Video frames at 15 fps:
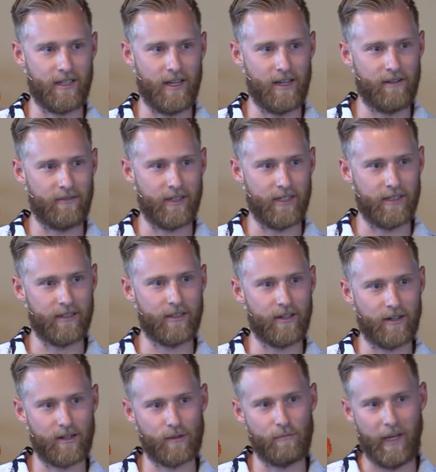love and in
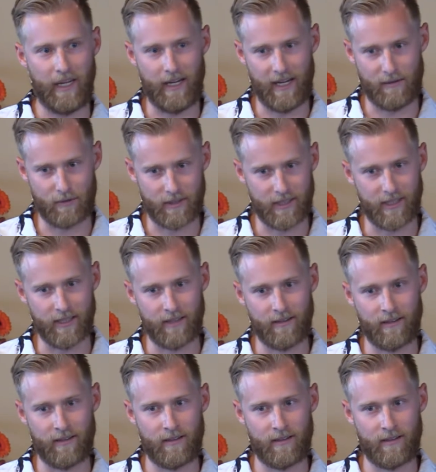turn being able to